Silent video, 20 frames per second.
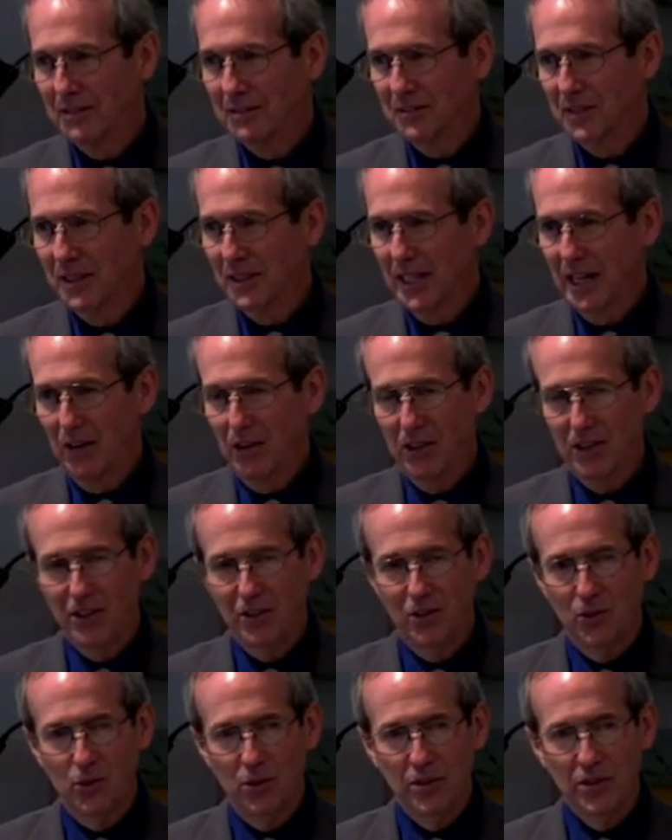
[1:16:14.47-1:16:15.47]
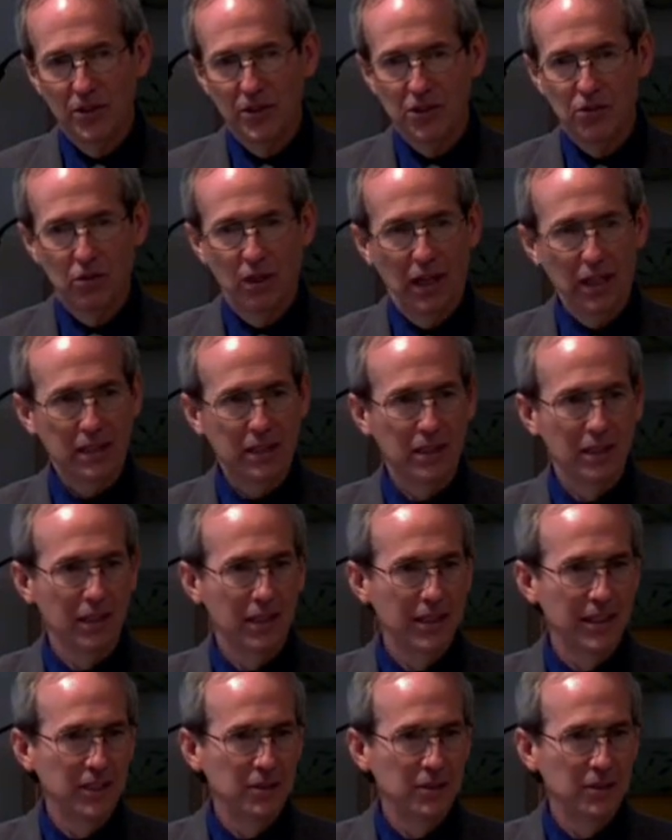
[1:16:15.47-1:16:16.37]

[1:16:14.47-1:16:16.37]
allowing the Lord to direct and lead.